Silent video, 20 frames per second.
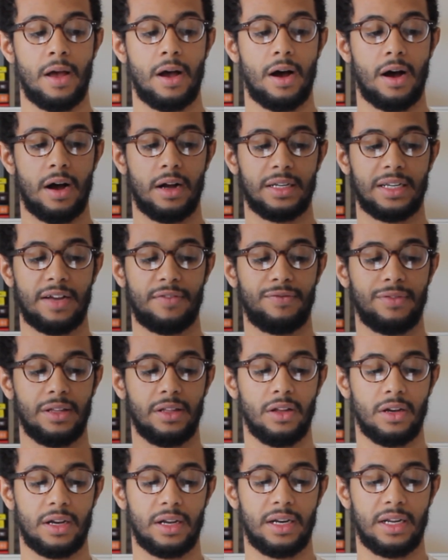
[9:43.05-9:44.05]
Definitely
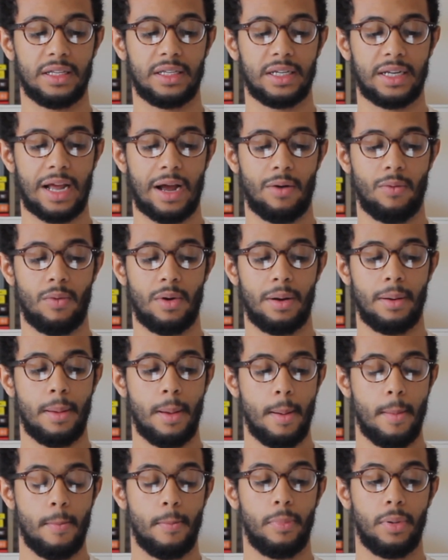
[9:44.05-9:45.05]
looking into that one,
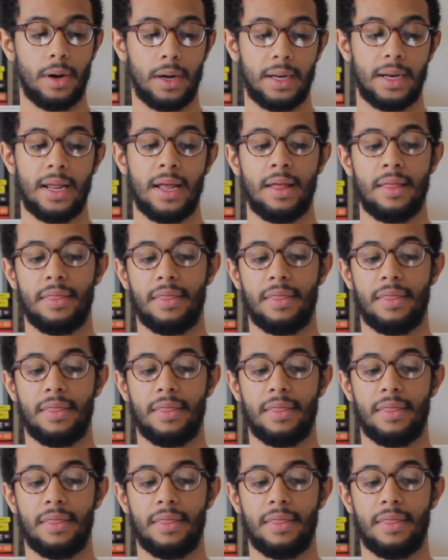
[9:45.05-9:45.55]
but